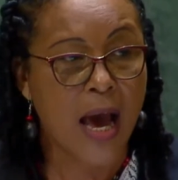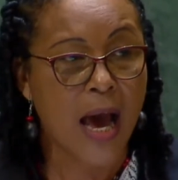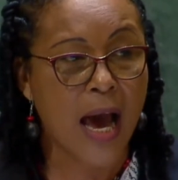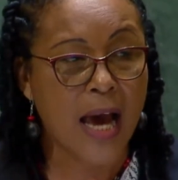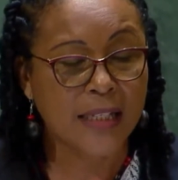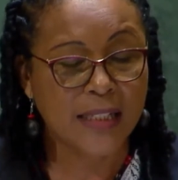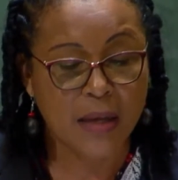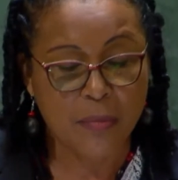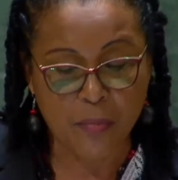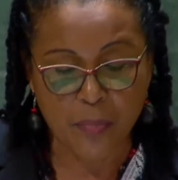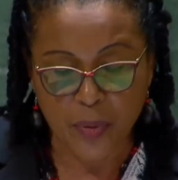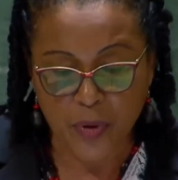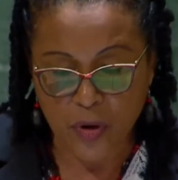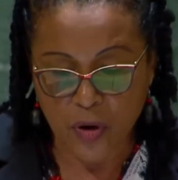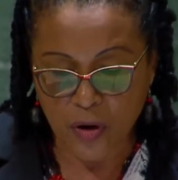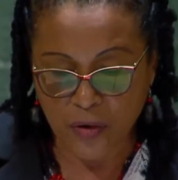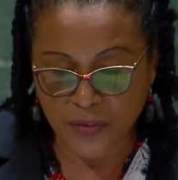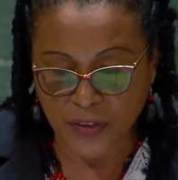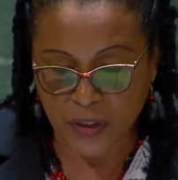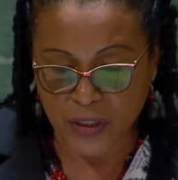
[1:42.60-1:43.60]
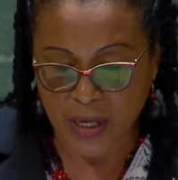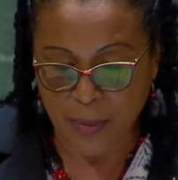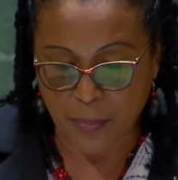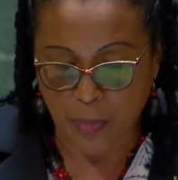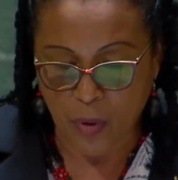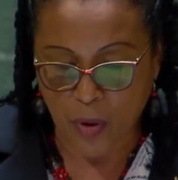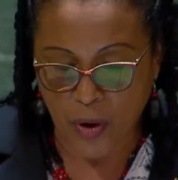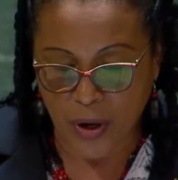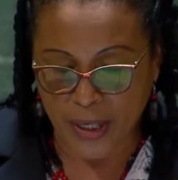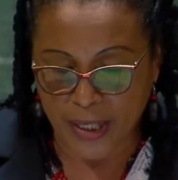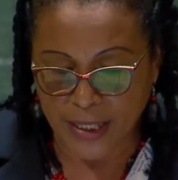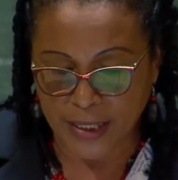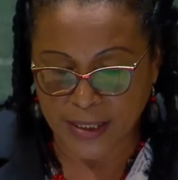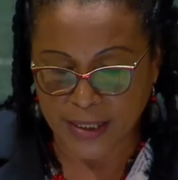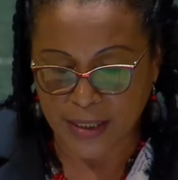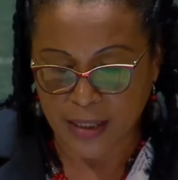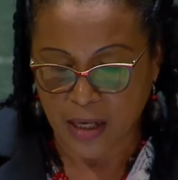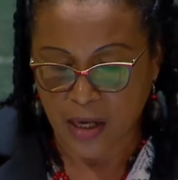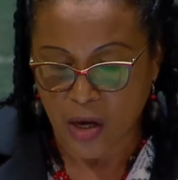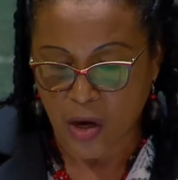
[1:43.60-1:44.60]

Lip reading: has improved to the point